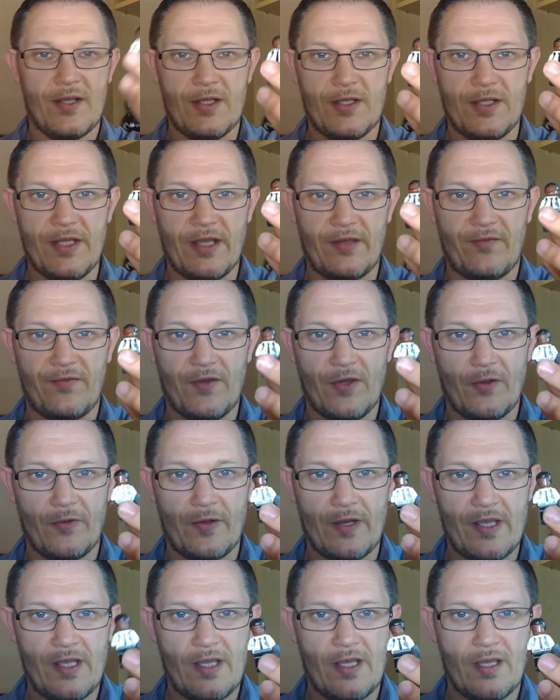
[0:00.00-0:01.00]
Nick
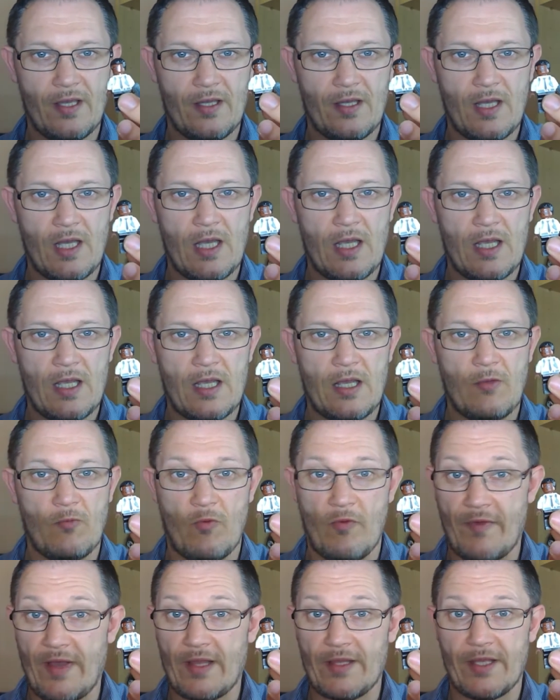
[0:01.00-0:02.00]
Fury,
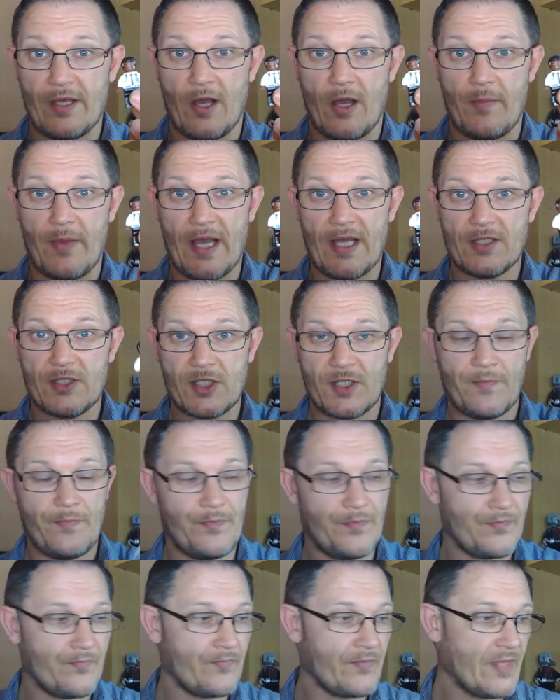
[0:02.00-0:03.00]
without the eye patch.
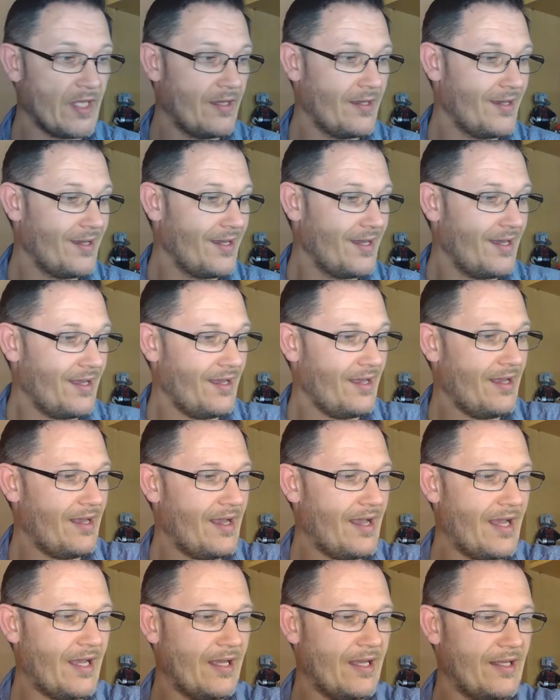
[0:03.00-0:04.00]

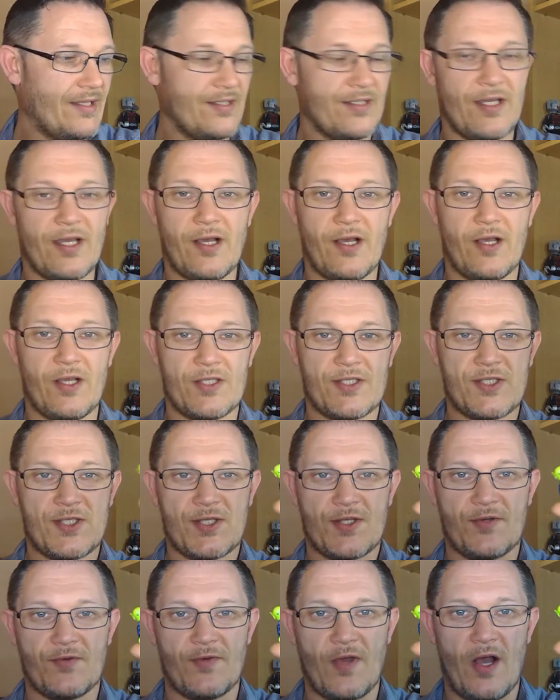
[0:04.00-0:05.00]
And our
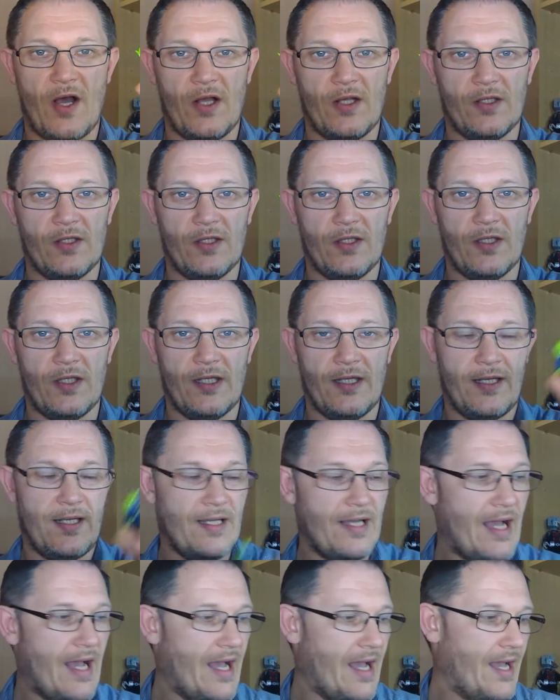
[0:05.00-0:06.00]
Skrull.
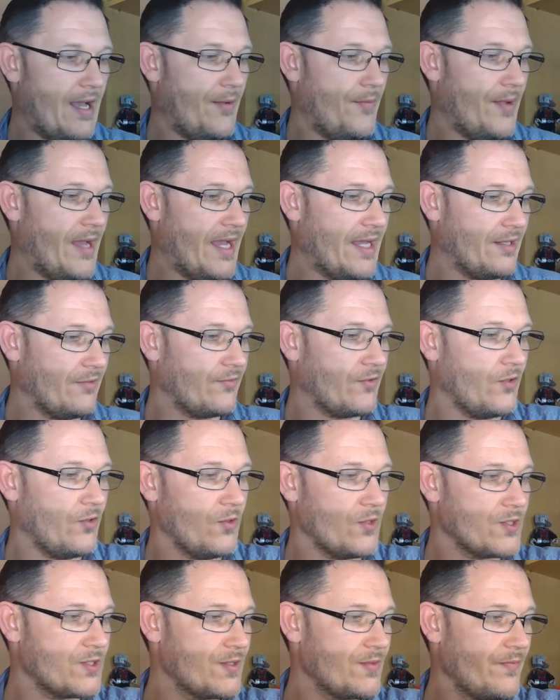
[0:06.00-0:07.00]
And of
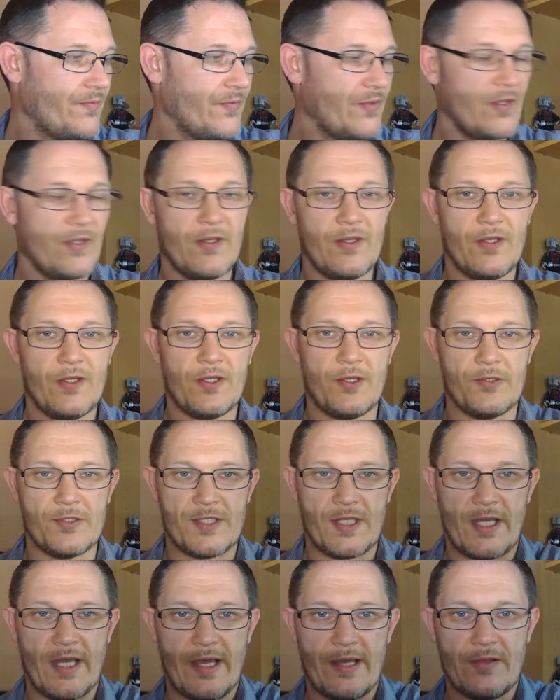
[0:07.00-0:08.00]
course, Goose
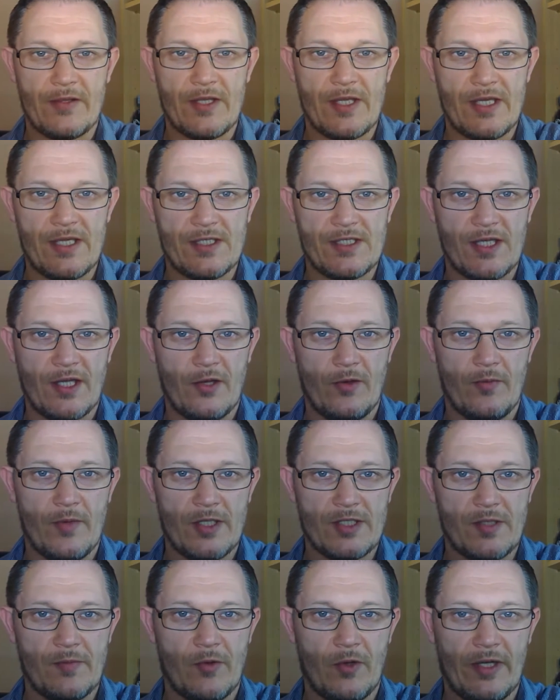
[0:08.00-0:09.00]
the cat, the single
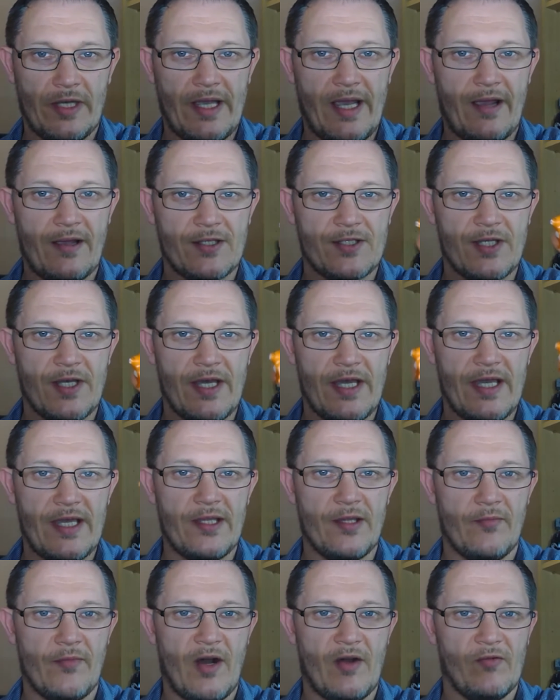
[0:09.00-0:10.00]
most important character
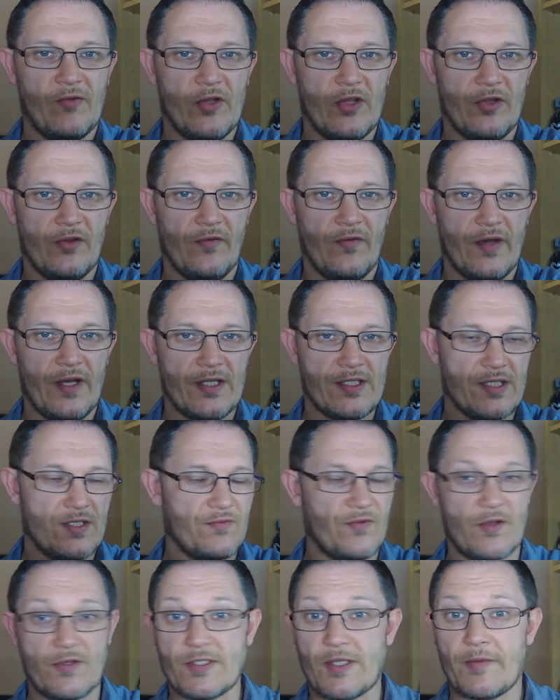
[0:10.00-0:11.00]
in the Marvel universe, as
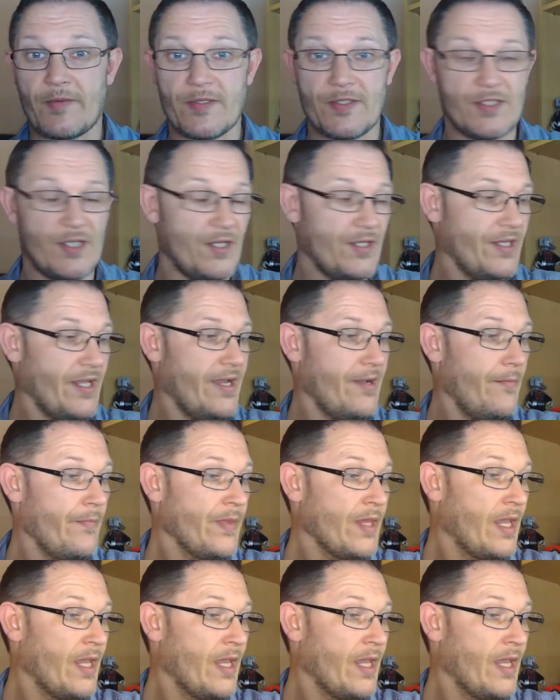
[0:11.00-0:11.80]
far as I'm concerned now.